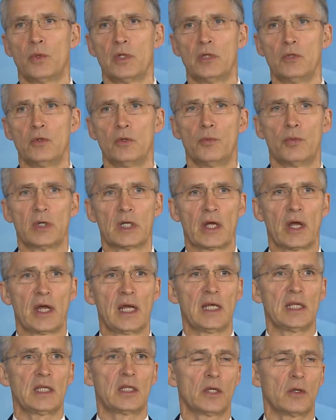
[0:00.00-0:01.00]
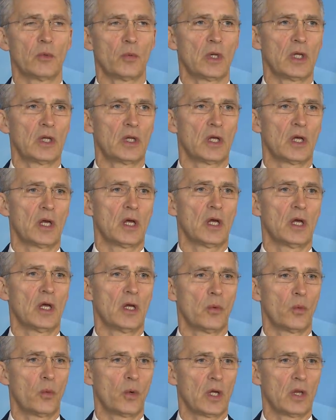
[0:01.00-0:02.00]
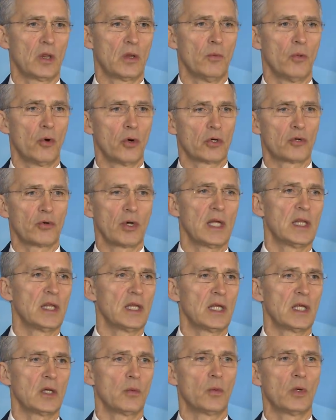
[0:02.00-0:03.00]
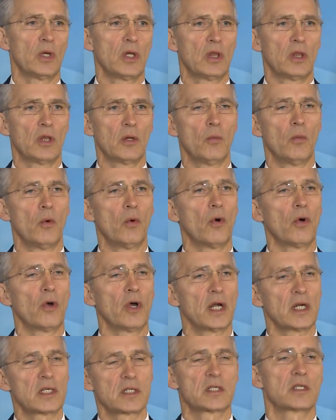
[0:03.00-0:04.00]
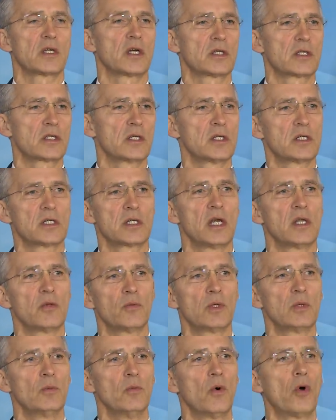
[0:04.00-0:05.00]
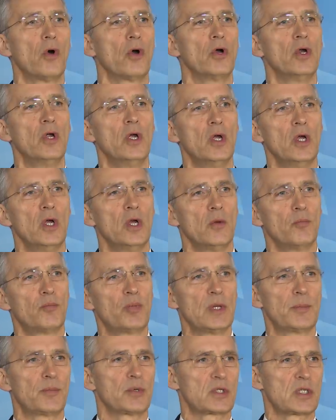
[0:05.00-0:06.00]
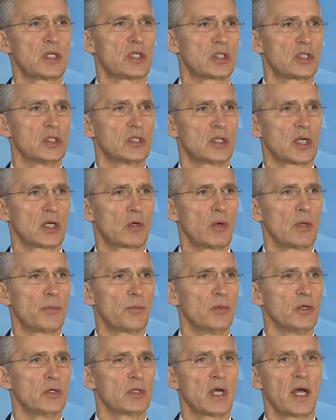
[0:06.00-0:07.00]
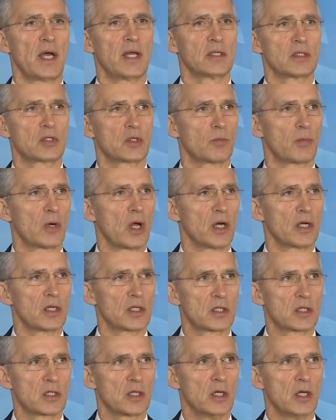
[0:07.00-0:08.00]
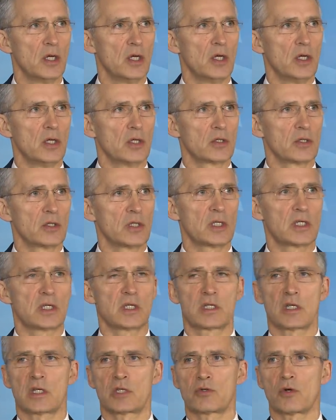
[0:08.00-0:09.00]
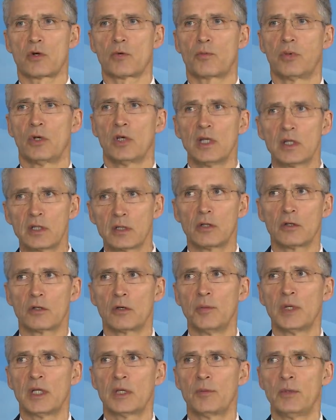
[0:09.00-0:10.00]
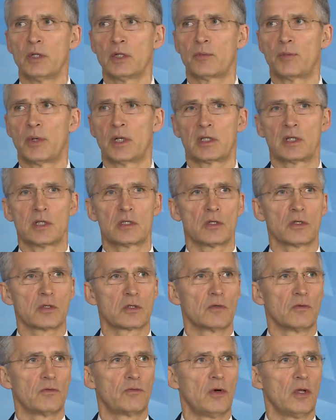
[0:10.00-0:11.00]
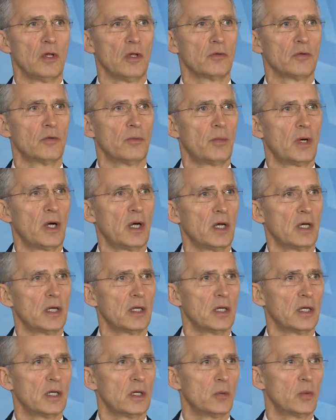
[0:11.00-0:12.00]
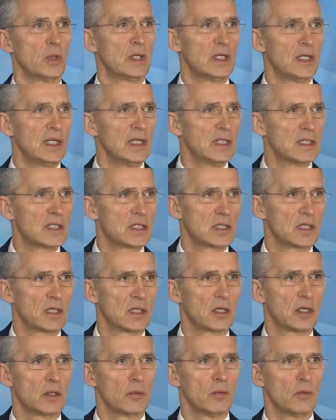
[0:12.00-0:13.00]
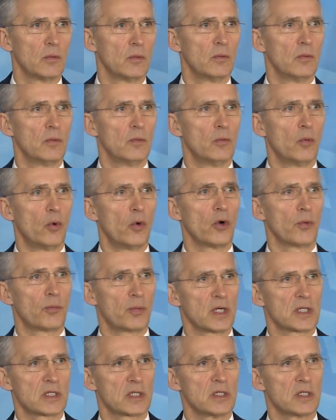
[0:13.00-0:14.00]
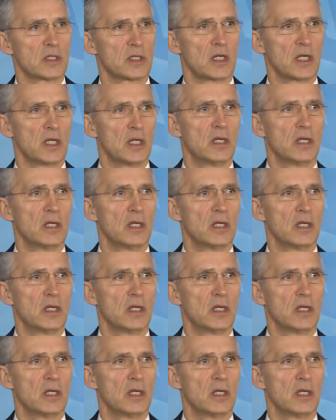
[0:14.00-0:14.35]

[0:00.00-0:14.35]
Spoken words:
with a new brigade, with more training, with more exercises, and with more pre-positioned equipment and supplies. So this is a strong political commitment, but it's also followed by, with deeds, more presence